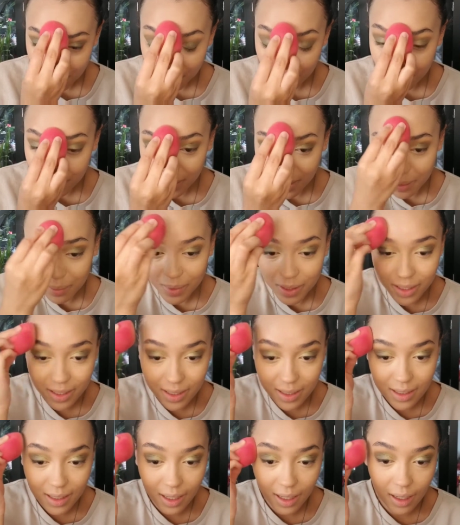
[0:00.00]
but I'm
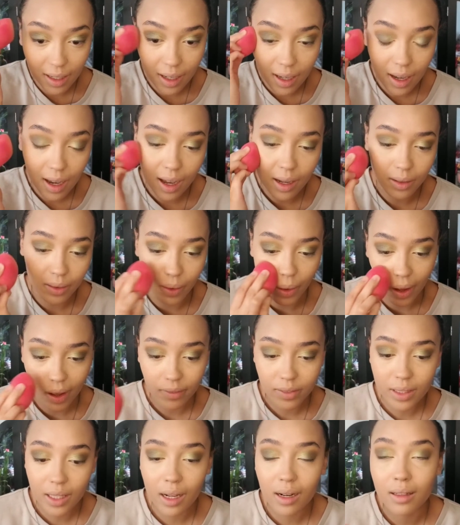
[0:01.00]
just like, I don't know, I have a
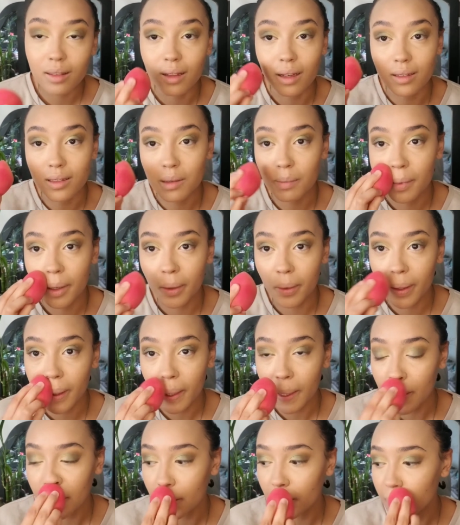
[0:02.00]
lot of thoughts about it,
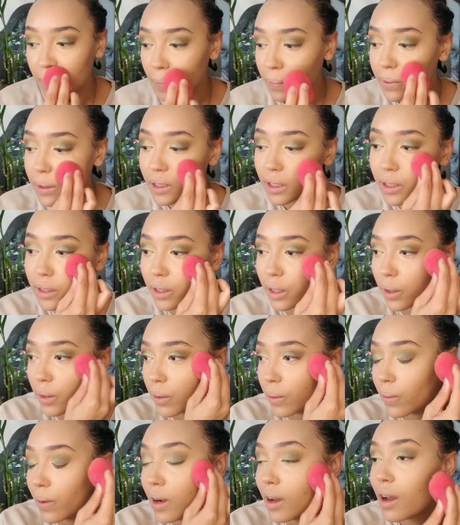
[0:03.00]
and I don't really
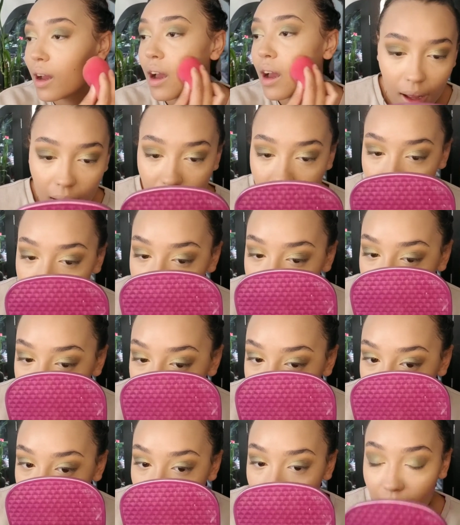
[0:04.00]
know
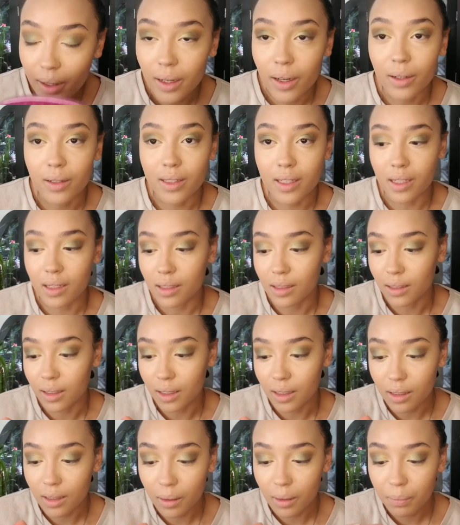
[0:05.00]
how to articulate
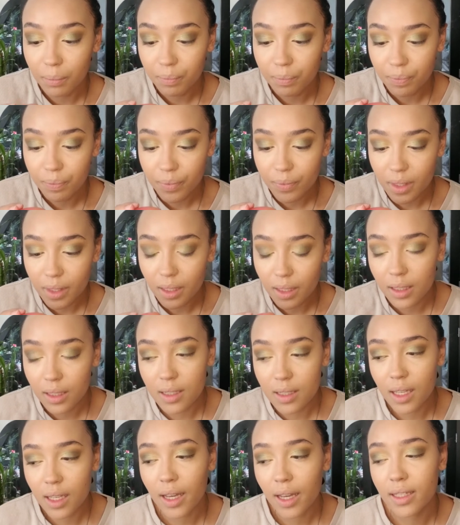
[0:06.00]
them. Because
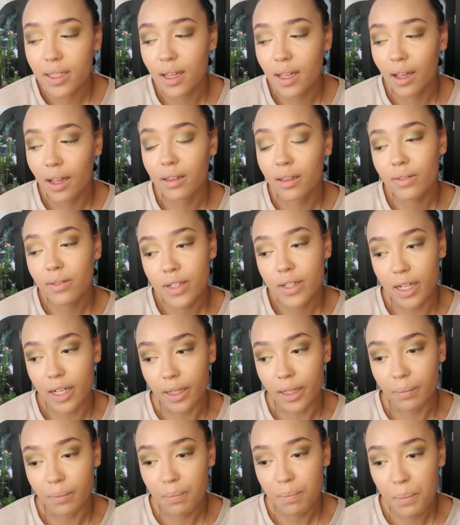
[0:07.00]
like, I love
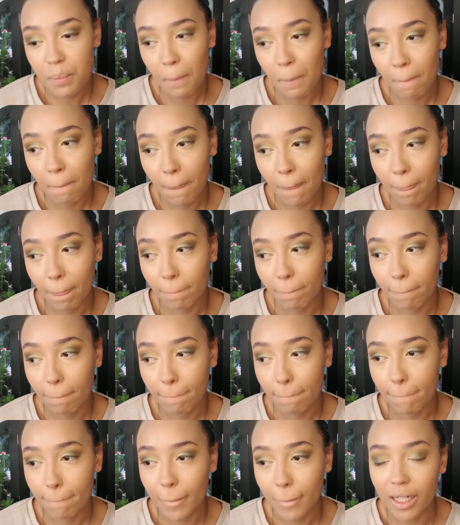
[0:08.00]
Shane,
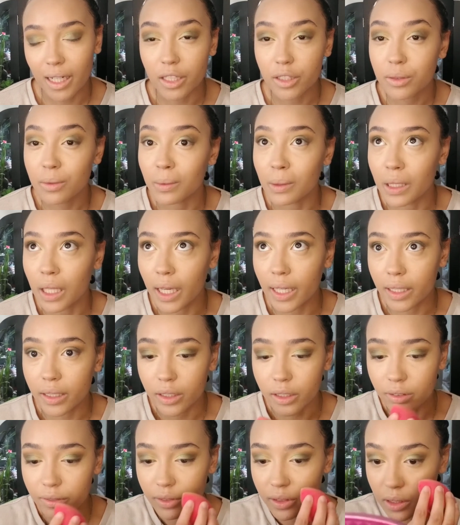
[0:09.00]
and I do like
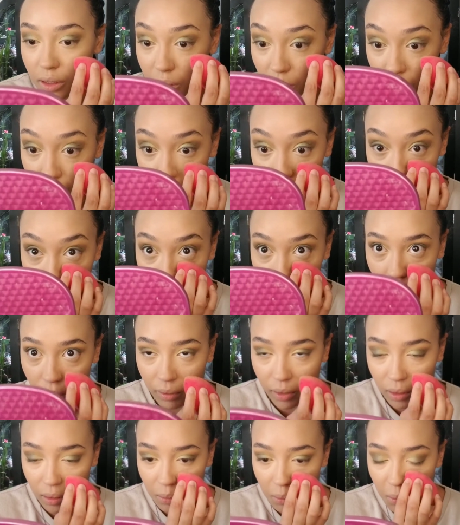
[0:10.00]
Jeffree Star. I don't love
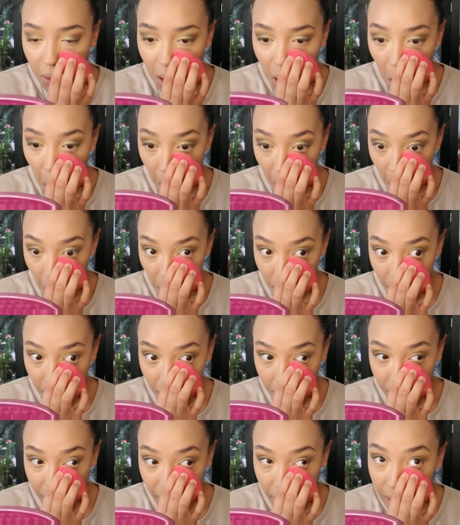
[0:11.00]
him,
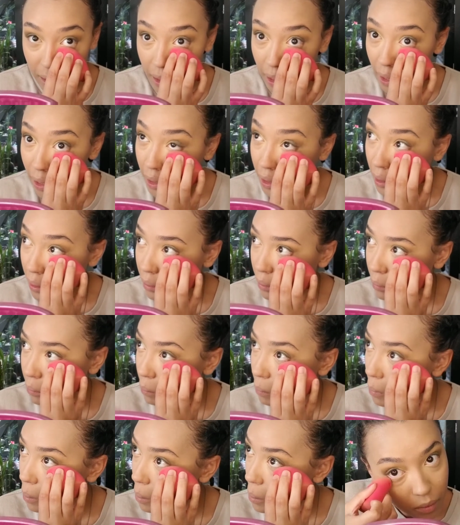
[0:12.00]
but I like him.
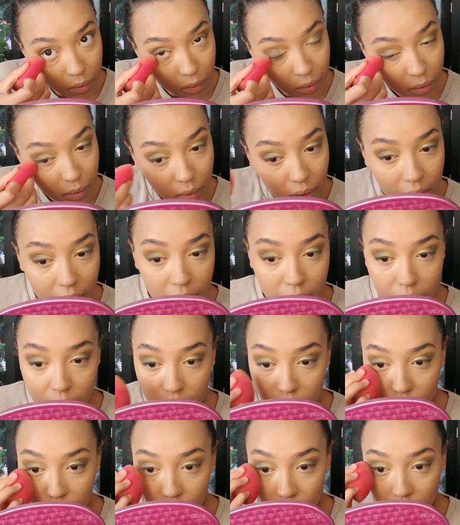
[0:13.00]
He's
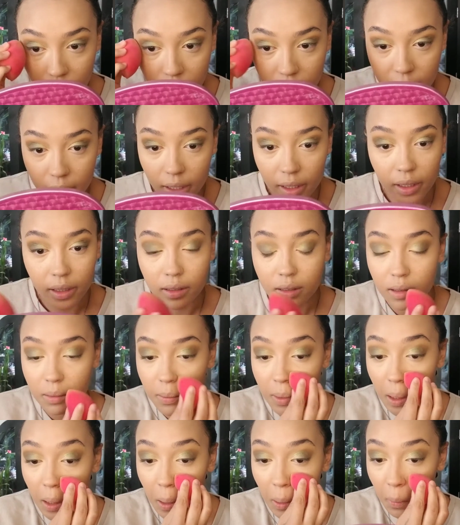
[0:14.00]
just very shady to
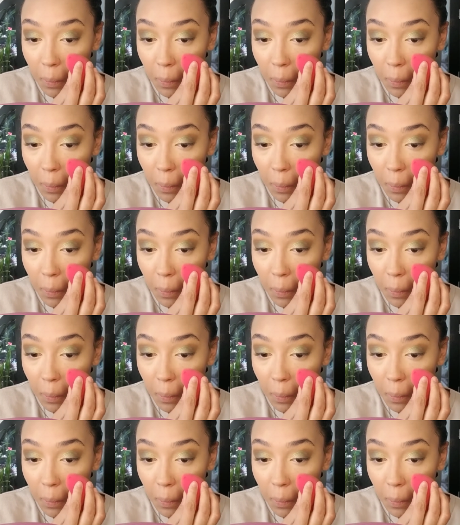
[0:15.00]
me.